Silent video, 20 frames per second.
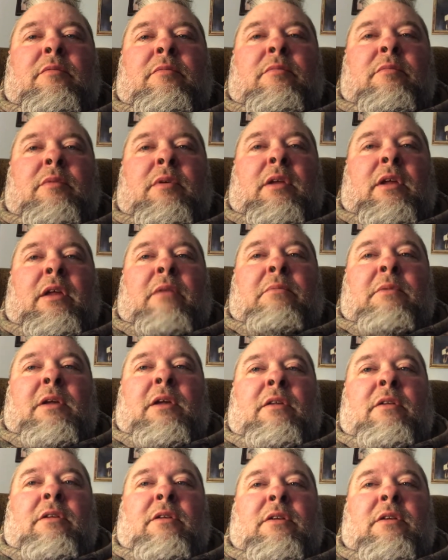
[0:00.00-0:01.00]
But I'm
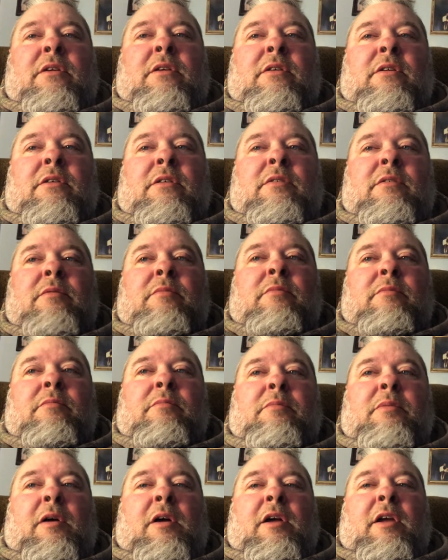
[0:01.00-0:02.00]
telling you,
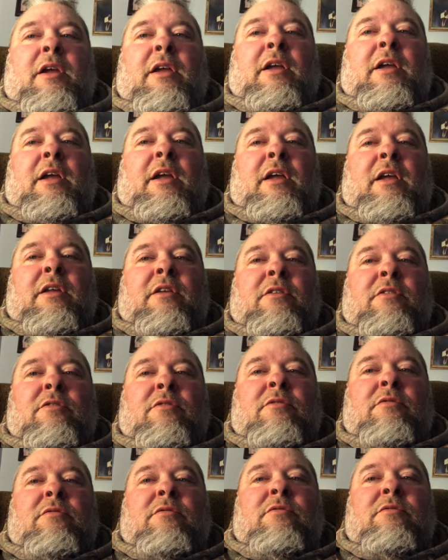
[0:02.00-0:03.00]
buying a
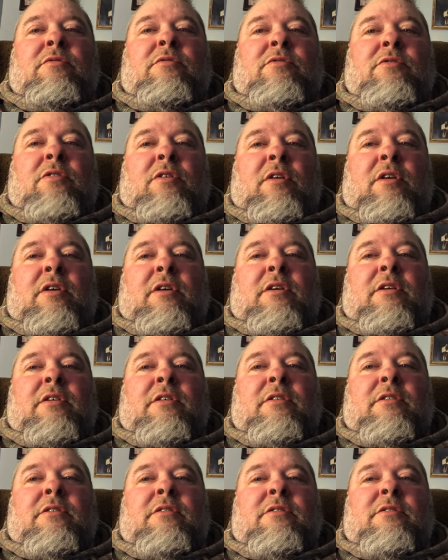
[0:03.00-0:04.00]
new truck
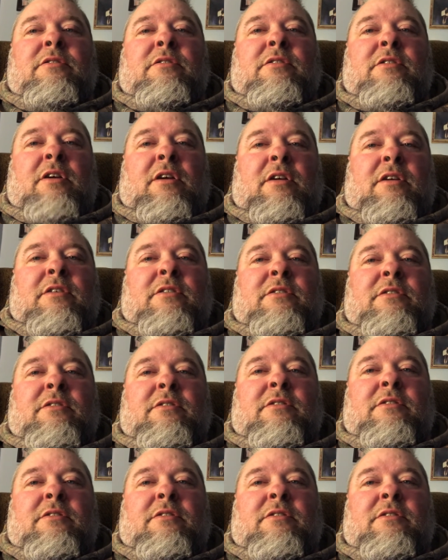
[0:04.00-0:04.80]
sucks.